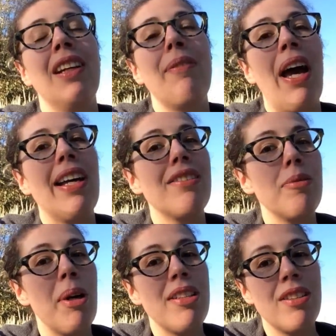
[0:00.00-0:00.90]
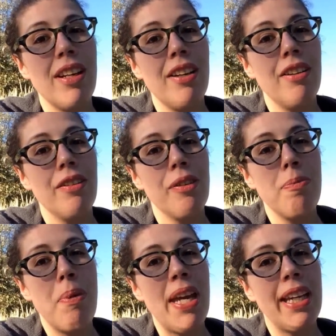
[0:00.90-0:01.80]
imagine myself
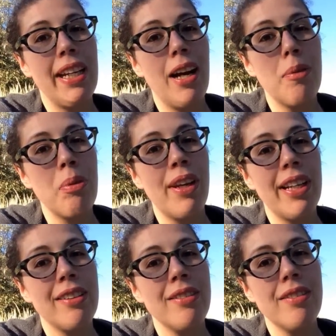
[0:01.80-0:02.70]
baking up like